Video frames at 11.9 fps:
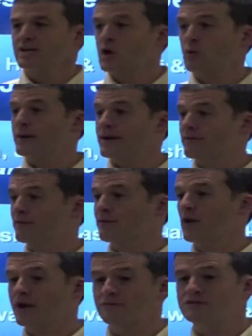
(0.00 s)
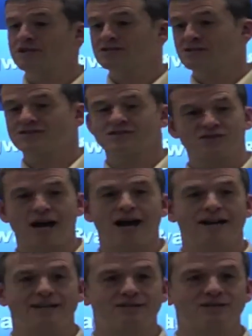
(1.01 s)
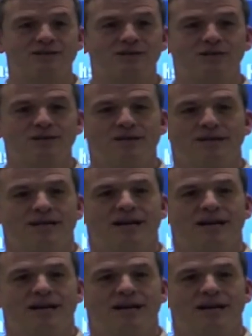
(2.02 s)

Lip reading: Nobody ever thought of Jesus as God until